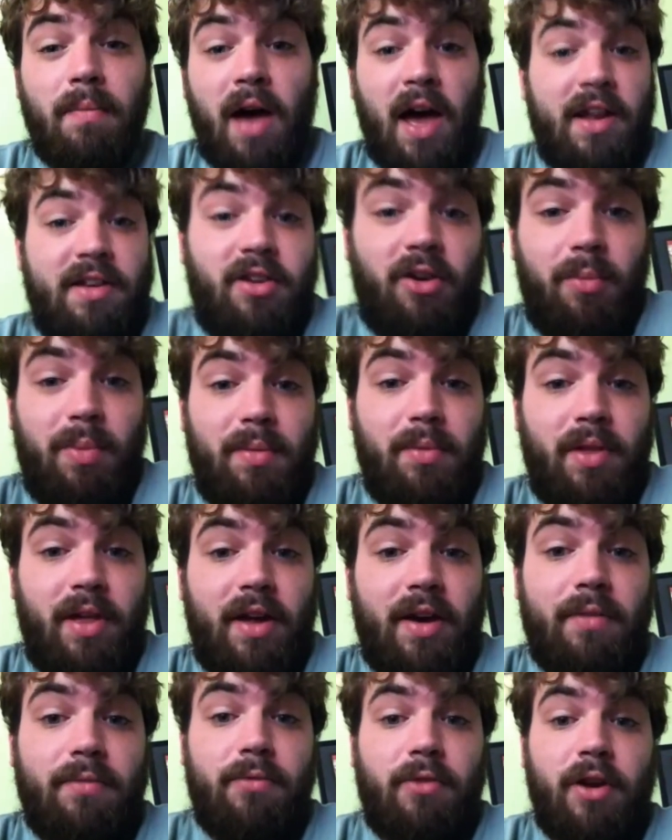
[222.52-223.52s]
I tell people
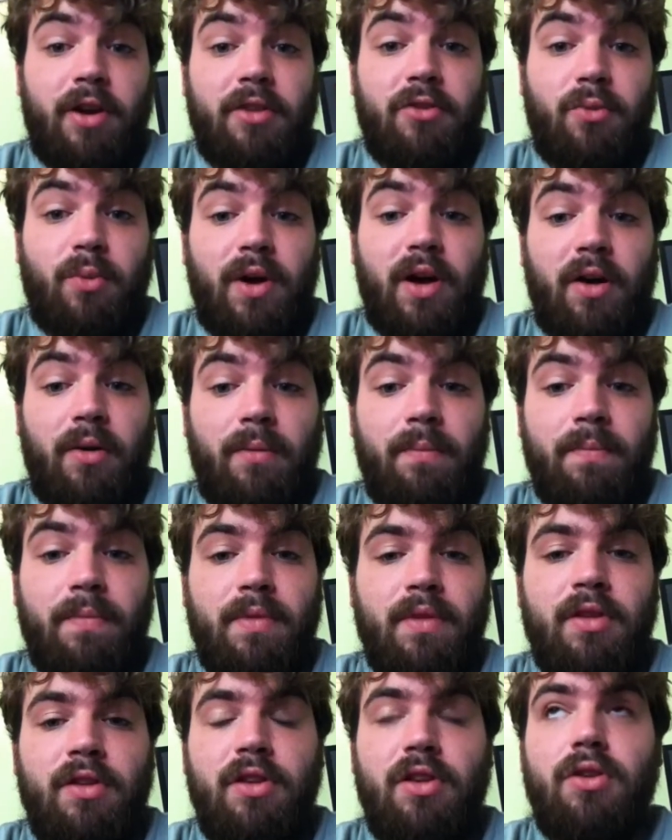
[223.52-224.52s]
that up front as well.
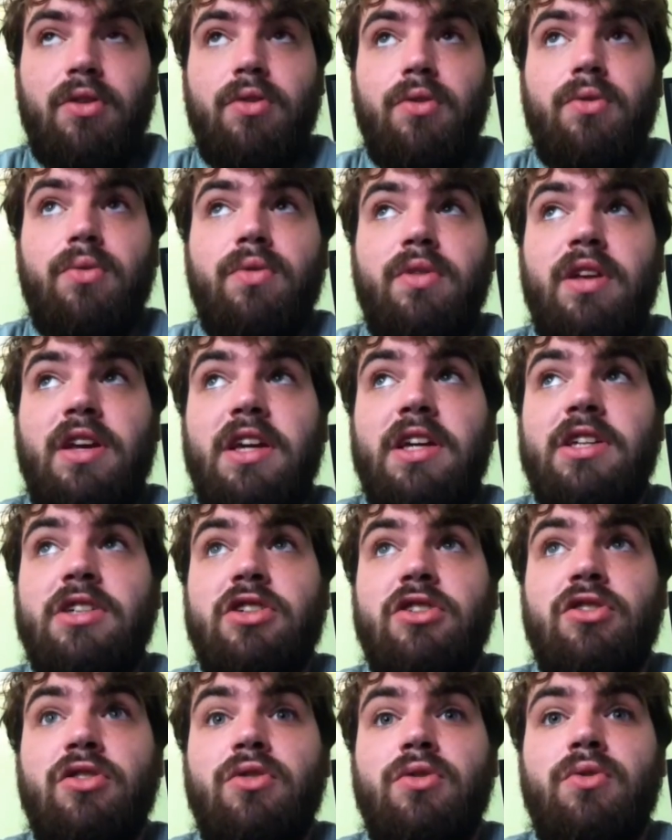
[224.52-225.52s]
You need
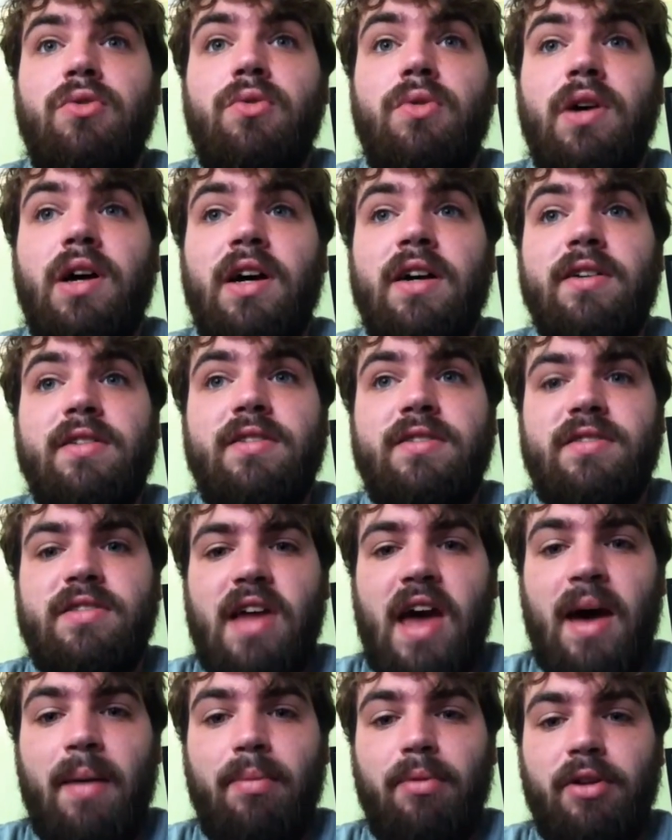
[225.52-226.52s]
to
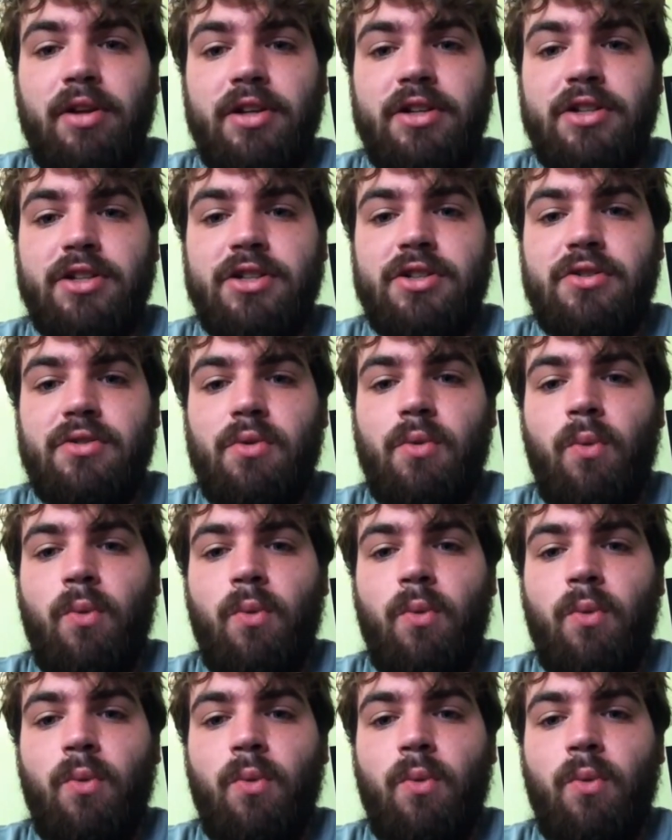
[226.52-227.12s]
establish